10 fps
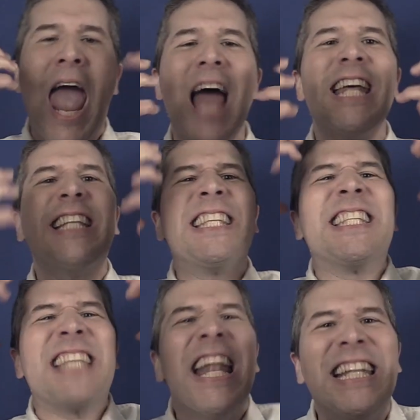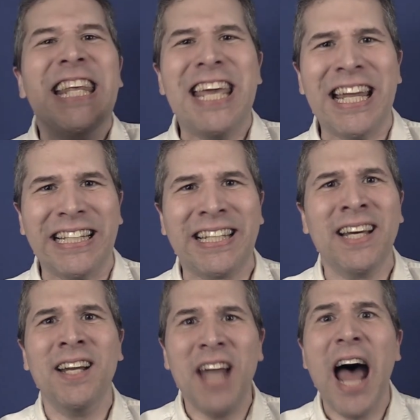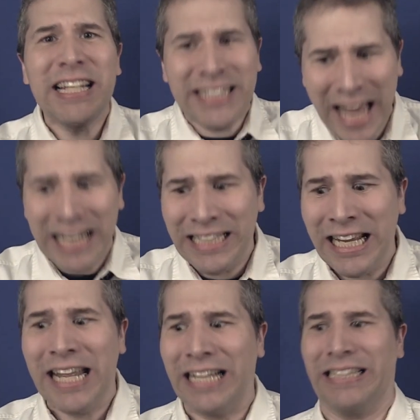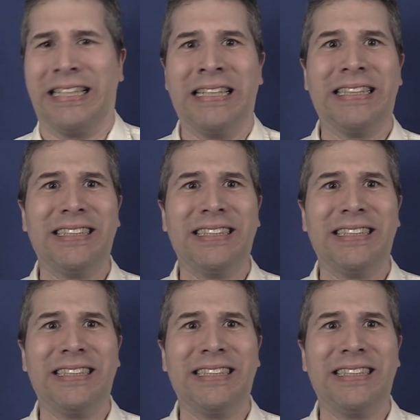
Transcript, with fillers: And it's sentient, not sentient.